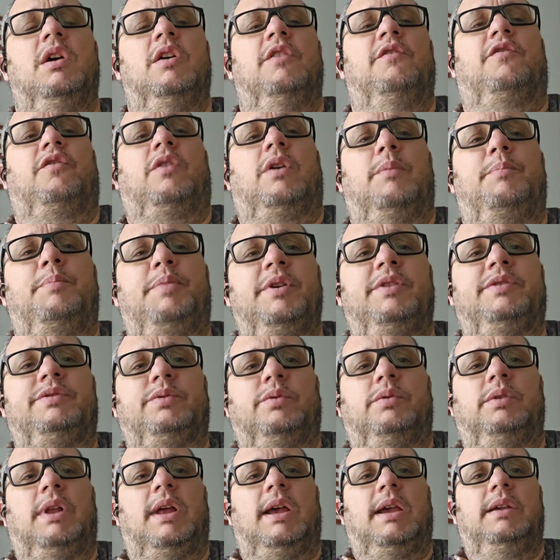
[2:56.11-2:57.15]
for a
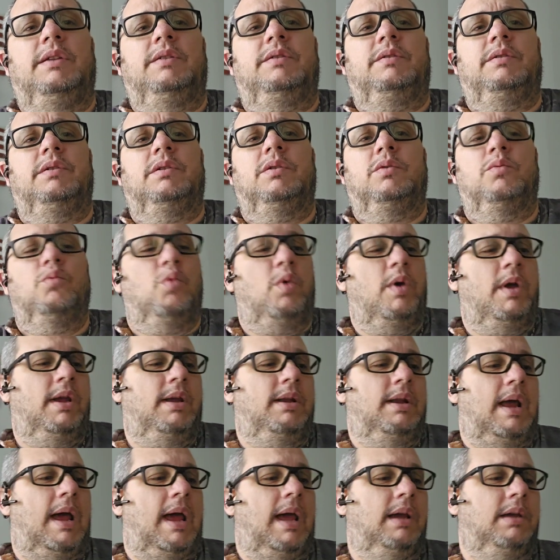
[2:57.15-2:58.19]
pistol light
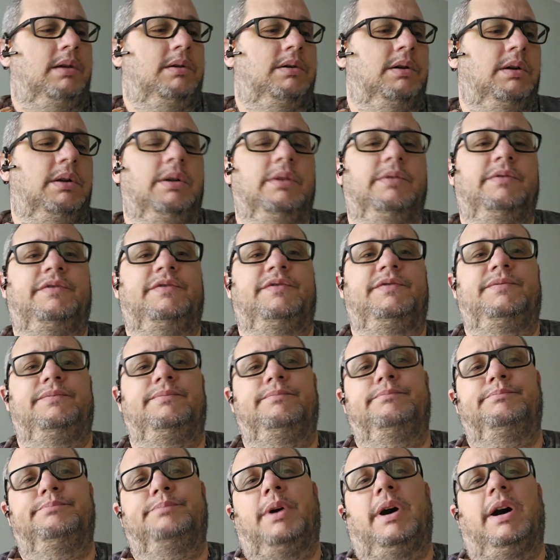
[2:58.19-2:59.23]
when I could have
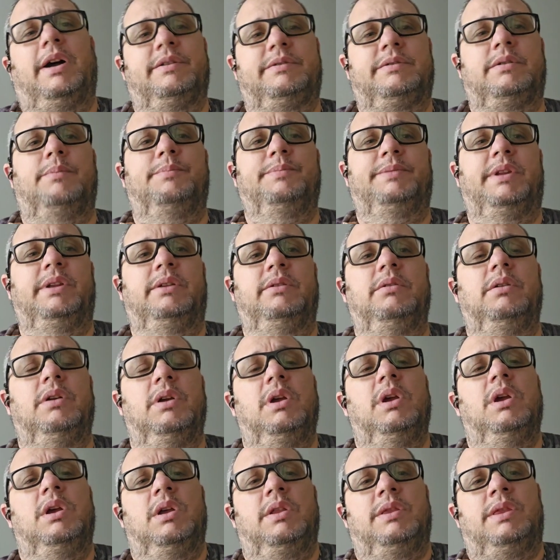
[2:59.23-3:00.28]
bought something
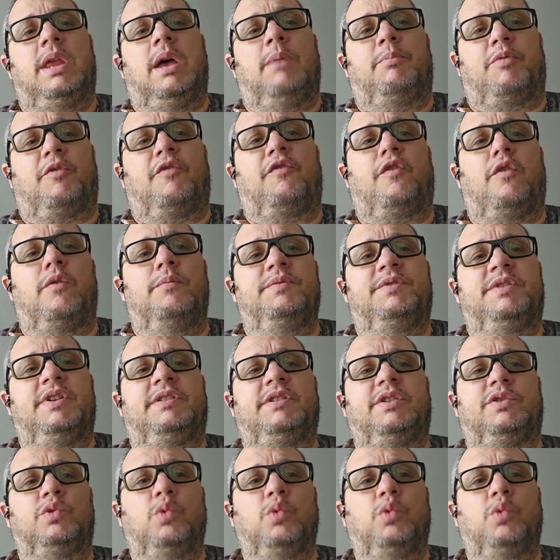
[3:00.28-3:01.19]
that performs just as